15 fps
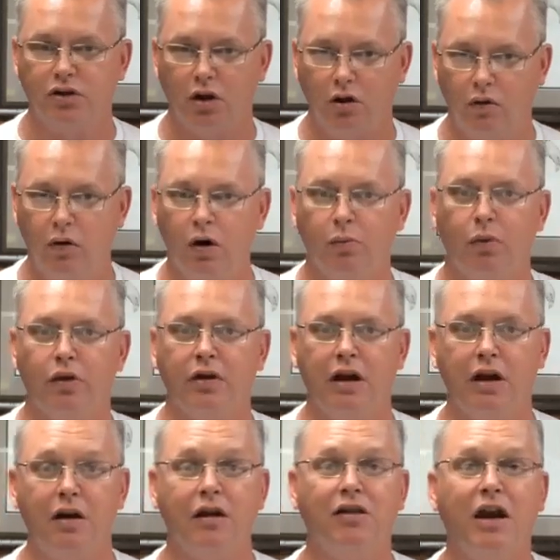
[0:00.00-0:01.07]
So, Brother
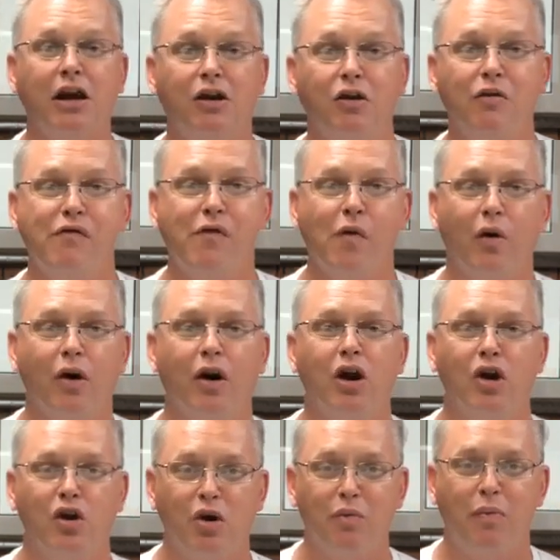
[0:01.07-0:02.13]
Gary, thank you
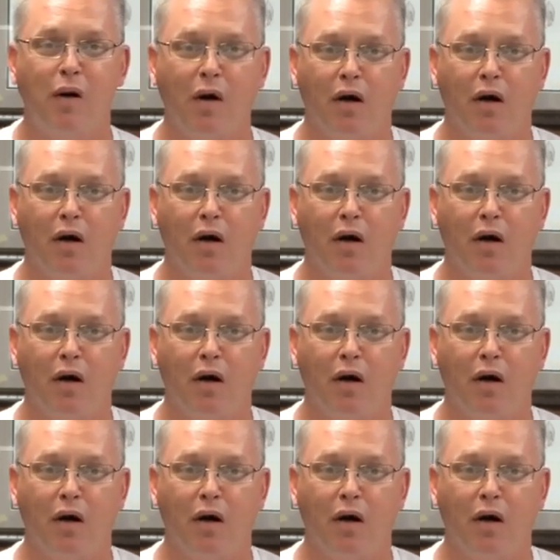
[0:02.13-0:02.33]
for your